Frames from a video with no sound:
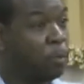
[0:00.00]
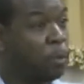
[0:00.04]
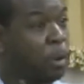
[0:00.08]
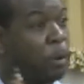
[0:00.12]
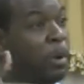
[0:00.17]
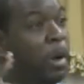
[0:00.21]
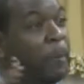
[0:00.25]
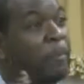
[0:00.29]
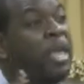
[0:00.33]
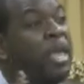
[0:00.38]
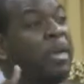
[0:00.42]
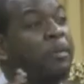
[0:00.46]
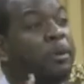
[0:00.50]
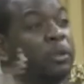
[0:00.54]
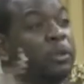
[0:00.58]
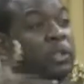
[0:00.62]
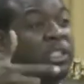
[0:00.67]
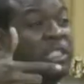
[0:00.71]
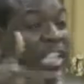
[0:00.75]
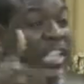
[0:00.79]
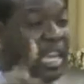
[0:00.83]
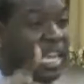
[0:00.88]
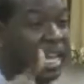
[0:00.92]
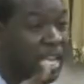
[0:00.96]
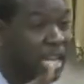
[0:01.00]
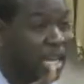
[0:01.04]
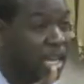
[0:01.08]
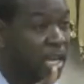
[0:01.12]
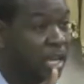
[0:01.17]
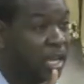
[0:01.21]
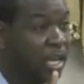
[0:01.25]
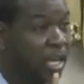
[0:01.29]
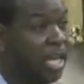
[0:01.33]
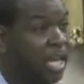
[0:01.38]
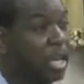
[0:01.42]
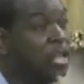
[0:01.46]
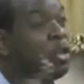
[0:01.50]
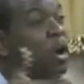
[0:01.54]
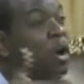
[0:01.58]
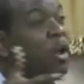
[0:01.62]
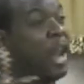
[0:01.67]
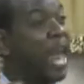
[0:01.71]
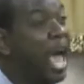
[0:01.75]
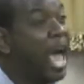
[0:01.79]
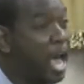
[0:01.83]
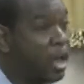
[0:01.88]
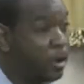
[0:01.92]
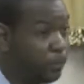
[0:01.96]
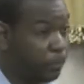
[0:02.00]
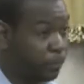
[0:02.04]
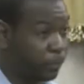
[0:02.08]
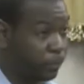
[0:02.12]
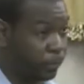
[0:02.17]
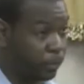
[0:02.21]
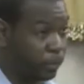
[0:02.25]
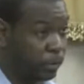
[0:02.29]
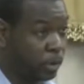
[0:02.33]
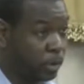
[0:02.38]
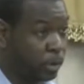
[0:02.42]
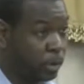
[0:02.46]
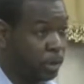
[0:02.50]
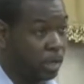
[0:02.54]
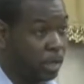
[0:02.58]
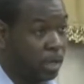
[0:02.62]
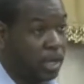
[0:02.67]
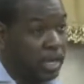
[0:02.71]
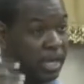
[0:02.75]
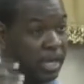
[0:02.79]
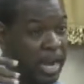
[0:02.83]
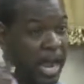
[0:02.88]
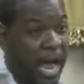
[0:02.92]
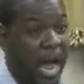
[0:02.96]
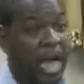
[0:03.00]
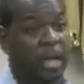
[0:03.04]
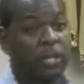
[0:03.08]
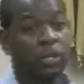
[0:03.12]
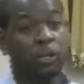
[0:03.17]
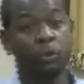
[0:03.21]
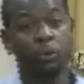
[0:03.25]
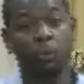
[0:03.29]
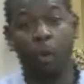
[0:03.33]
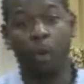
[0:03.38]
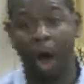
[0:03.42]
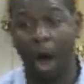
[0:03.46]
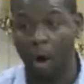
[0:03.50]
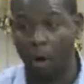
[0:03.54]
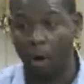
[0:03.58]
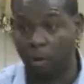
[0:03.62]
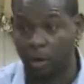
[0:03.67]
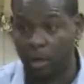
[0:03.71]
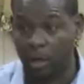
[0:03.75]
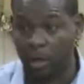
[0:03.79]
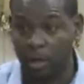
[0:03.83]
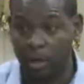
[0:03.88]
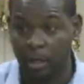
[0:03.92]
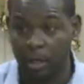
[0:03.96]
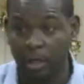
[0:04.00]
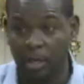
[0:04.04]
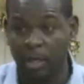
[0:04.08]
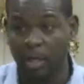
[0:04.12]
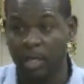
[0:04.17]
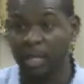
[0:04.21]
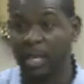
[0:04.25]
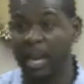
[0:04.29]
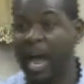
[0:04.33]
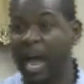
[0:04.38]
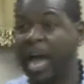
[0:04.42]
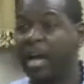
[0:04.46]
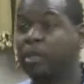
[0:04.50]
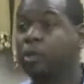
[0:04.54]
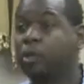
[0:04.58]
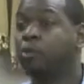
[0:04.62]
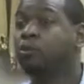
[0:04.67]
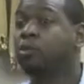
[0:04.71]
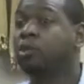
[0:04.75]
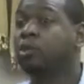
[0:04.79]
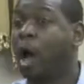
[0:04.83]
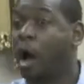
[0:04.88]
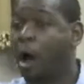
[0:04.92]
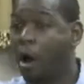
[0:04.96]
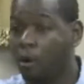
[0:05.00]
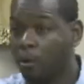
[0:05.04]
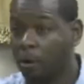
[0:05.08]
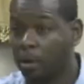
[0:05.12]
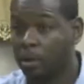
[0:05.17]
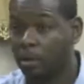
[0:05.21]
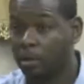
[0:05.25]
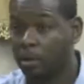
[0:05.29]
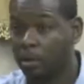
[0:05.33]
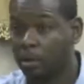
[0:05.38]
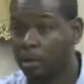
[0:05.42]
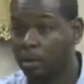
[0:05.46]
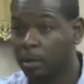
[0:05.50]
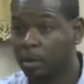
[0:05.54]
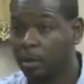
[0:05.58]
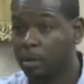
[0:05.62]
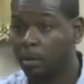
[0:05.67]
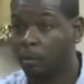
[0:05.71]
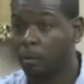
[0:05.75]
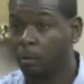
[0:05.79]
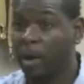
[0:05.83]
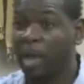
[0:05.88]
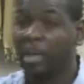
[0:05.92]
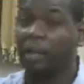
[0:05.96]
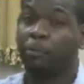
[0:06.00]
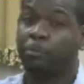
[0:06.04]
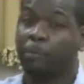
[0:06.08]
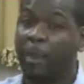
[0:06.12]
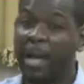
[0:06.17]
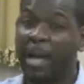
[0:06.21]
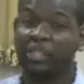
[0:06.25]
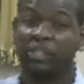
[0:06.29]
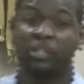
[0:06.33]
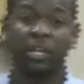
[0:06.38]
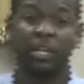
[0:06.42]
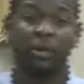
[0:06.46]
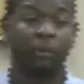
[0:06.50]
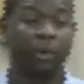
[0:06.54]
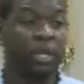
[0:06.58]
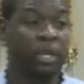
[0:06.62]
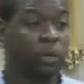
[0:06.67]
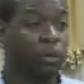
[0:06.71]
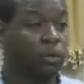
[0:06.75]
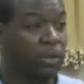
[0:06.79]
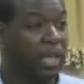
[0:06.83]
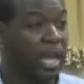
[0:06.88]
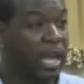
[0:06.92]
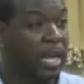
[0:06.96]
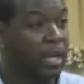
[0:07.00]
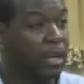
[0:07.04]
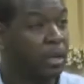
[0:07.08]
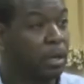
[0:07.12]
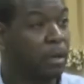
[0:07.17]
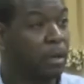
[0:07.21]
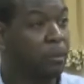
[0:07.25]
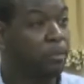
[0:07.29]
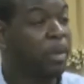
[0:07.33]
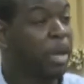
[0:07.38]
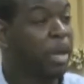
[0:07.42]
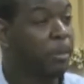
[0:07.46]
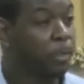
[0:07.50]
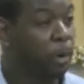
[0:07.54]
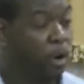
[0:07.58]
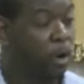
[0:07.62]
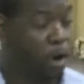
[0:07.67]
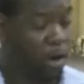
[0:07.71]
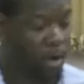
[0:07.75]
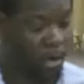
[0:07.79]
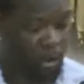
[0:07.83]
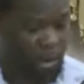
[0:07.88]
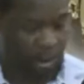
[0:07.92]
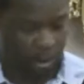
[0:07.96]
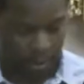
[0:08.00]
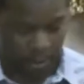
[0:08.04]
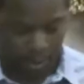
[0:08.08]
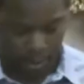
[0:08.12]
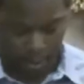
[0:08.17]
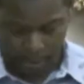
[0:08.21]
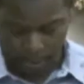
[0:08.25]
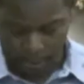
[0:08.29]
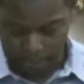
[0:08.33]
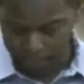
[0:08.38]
with what people see in your life and how you walk and how you talk, especially when you think people aren't looking?